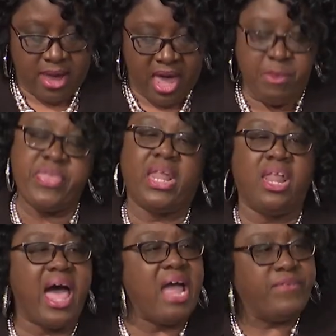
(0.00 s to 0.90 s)
and may the
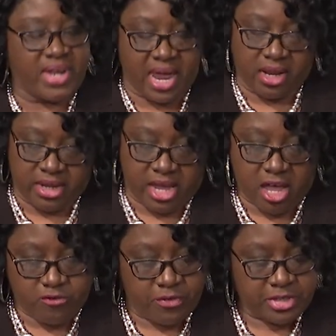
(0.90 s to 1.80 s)
life that I
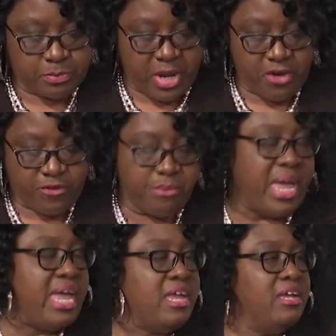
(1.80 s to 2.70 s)
live speak for
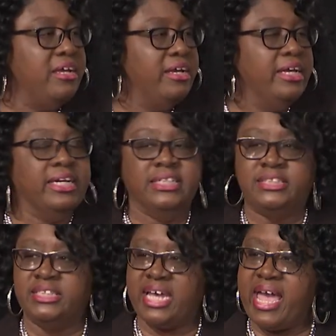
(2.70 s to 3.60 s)
me.
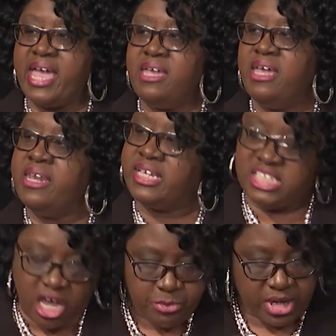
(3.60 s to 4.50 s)
Today, in
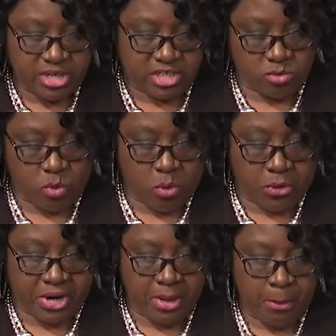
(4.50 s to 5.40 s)
accepting this
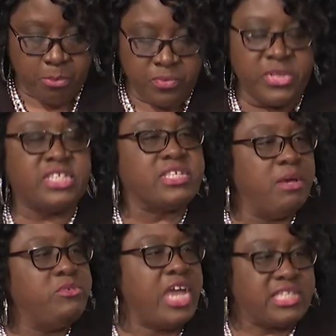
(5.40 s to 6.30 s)
award, the
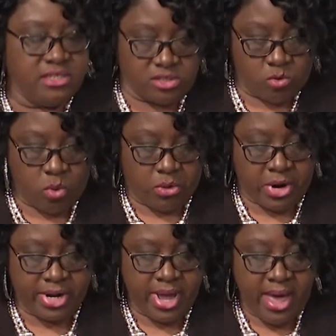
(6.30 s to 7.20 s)
Skip Jasons
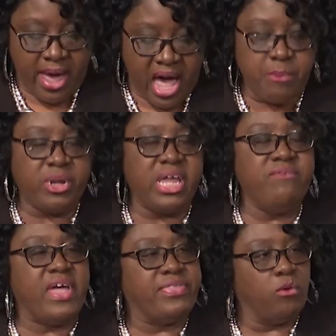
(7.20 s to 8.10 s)
Award, I
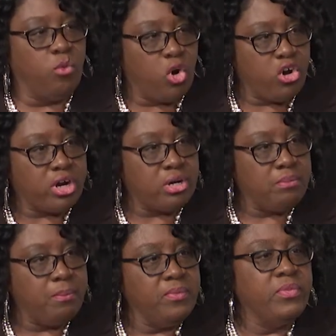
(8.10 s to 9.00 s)
believe that the
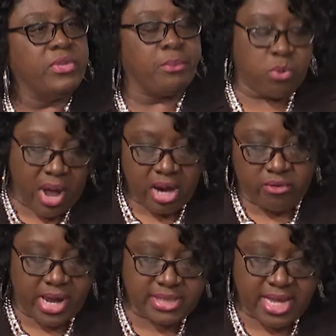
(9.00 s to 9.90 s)
work, the
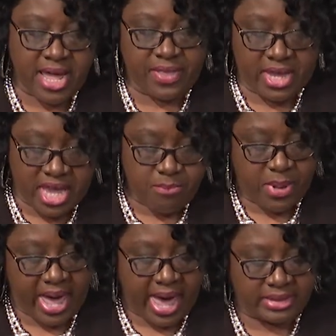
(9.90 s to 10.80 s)
progress, and the
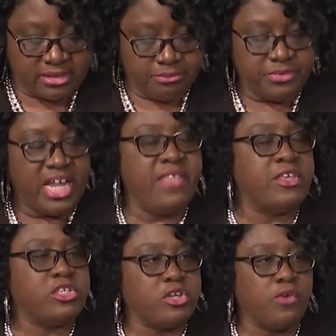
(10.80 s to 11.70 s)
impact and
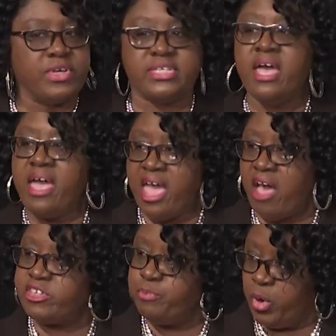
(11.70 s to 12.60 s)
the service
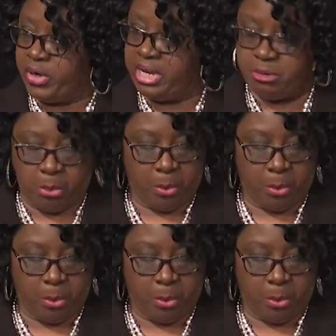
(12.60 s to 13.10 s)
have spoken.